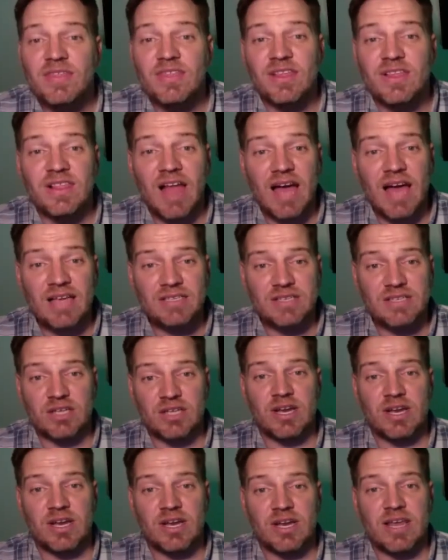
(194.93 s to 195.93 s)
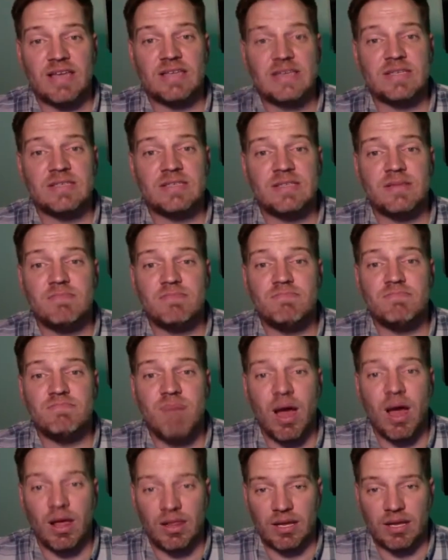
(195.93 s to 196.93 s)
The last section is the
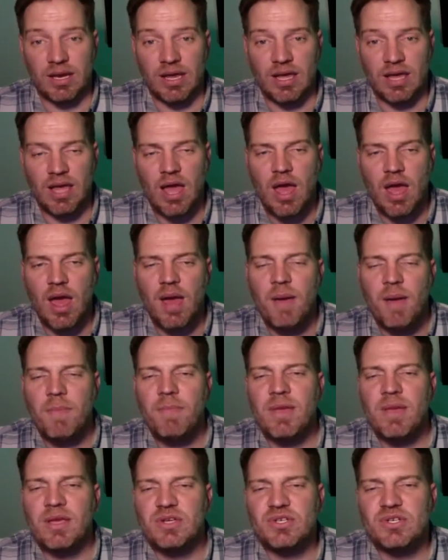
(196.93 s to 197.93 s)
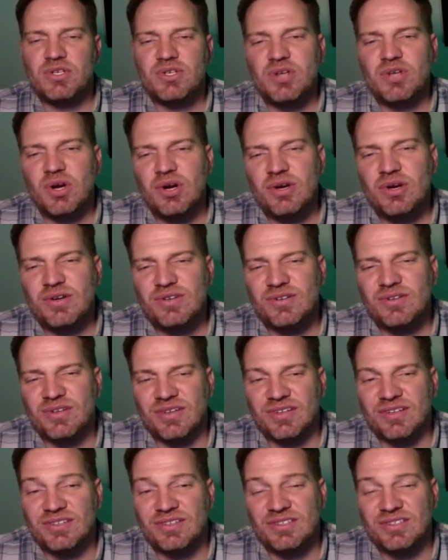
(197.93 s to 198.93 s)
melody. Make sure
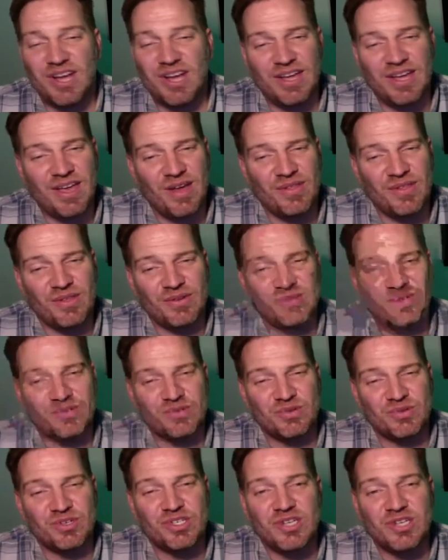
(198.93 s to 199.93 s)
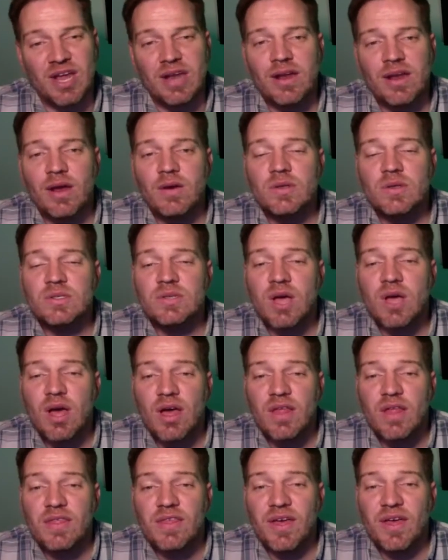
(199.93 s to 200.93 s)
to check out those crescendos.
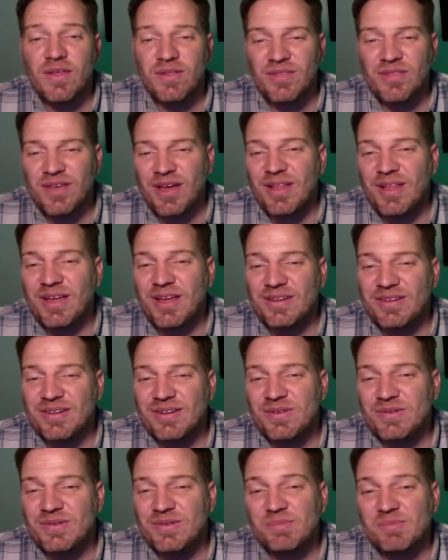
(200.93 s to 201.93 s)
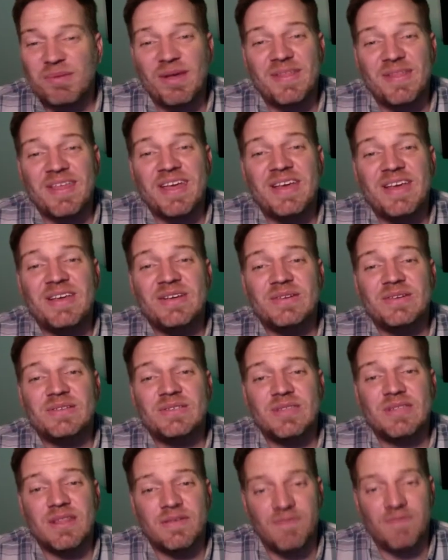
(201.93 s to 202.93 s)
The other thing I like to do is play the
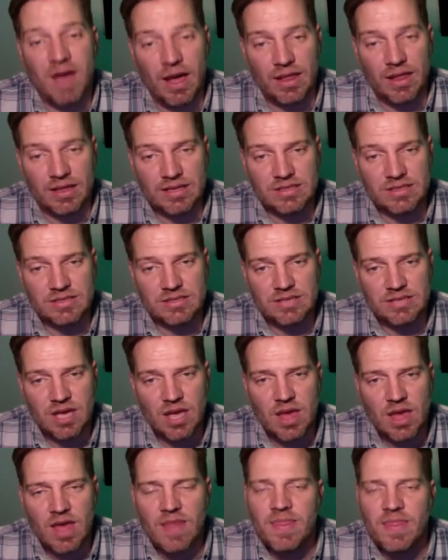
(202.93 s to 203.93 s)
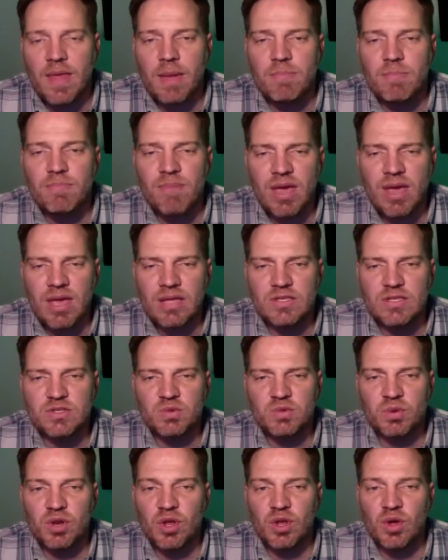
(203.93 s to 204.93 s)
hills and the valleys. That
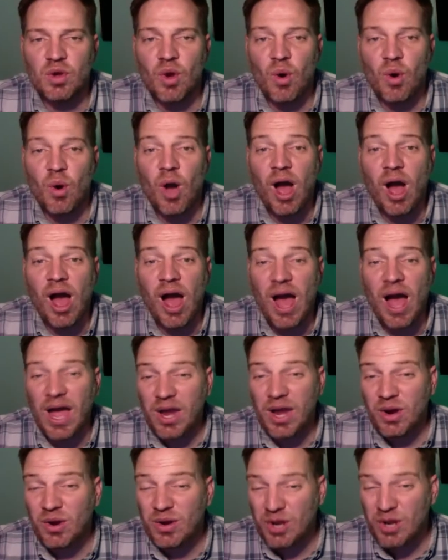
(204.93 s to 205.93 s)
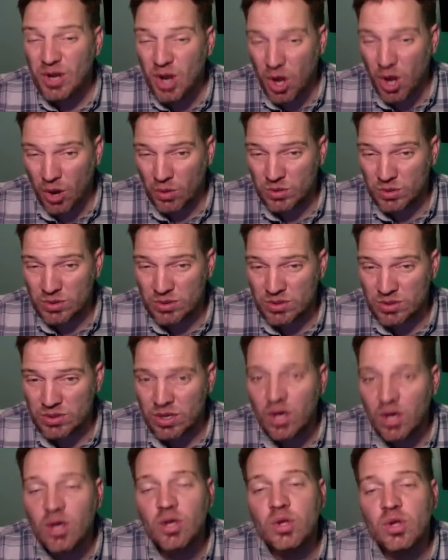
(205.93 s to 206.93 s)
means when you go higher in notes,
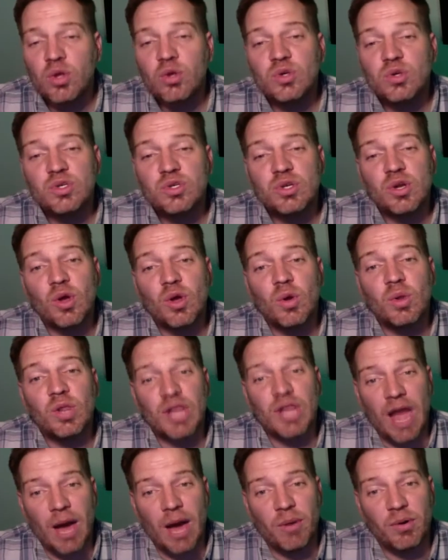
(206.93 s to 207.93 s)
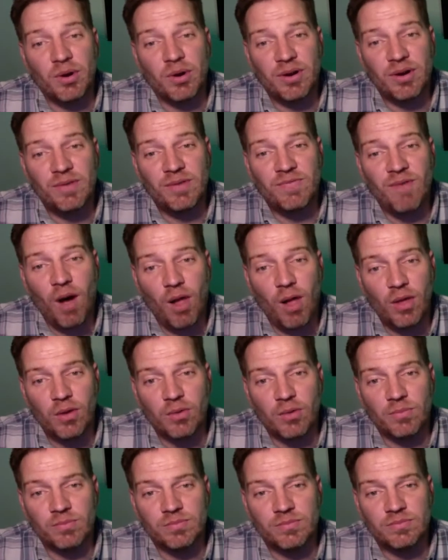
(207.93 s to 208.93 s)
you should go louder in
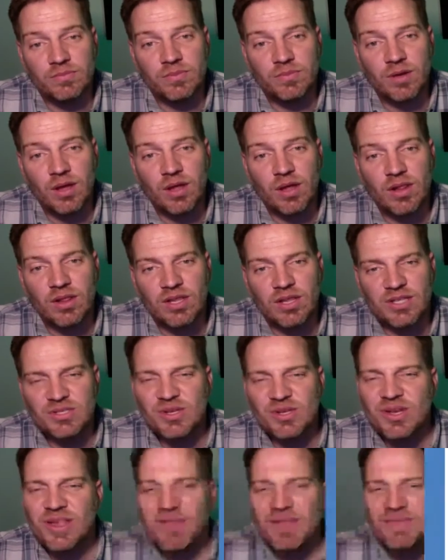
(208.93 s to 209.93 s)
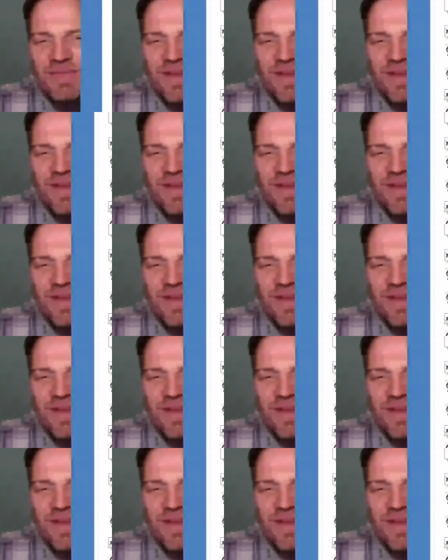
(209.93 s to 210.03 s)
volume. Let's look